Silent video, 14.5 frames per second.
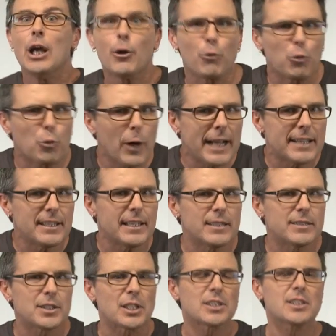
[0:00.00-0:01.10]
ready
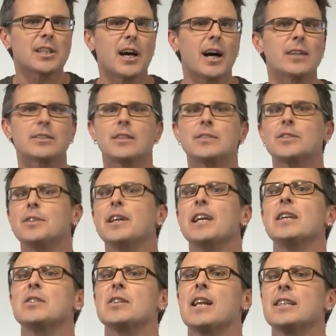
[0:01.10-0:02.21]
to start
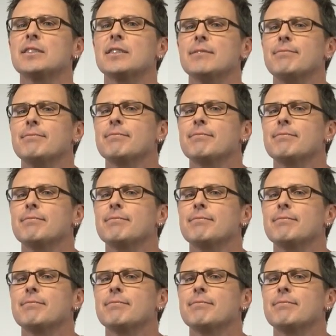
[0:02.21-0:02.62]
today's lesson.